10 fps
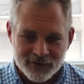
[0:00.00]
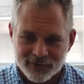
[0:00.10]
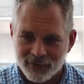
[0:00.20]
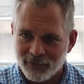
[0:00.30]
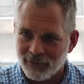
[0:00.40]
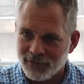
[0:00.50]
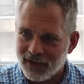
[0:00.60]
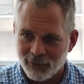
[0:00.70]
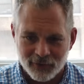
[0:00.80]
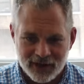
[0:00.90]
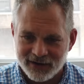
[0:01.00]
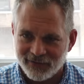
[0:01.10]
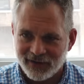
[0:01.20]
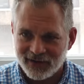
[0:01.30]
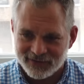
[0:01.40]
So yeah, we're kind
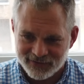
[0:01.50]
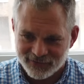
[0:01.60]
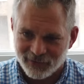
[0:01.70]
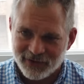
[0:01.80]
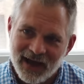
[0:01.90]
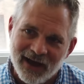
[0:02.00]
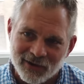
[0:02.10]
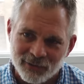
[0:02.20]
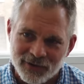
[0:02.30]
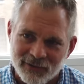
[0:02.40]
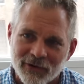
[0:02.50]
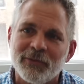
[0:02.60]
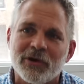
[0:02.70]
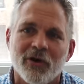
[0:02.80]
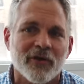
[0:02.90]
of looking at this, going, how do we? What
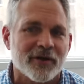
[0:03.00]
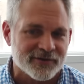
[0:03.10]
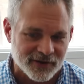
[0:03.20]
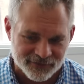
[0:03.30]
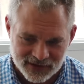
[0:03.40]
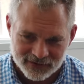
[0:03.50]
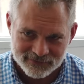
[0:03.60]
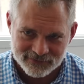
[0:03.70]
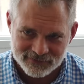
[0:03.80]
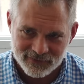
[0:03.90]
do we call ourselves now?